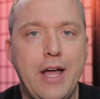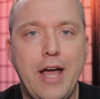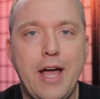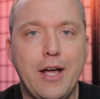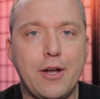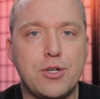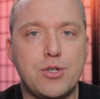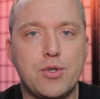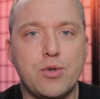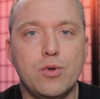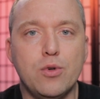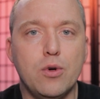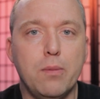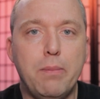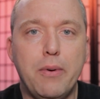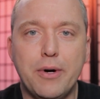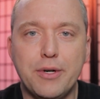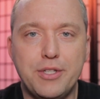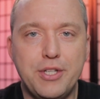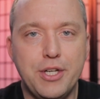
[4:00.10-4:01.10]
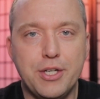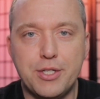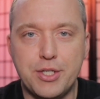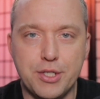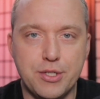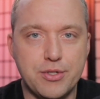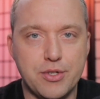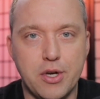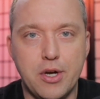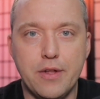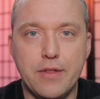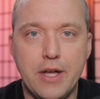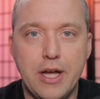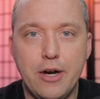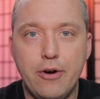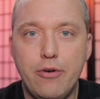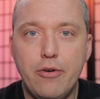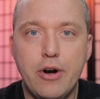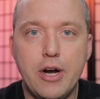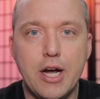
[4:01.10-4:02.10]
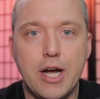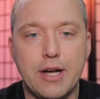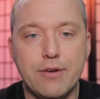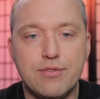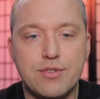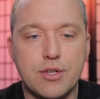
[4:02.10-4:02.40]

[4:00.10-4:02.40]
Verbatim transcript: the actual partitions on that drive.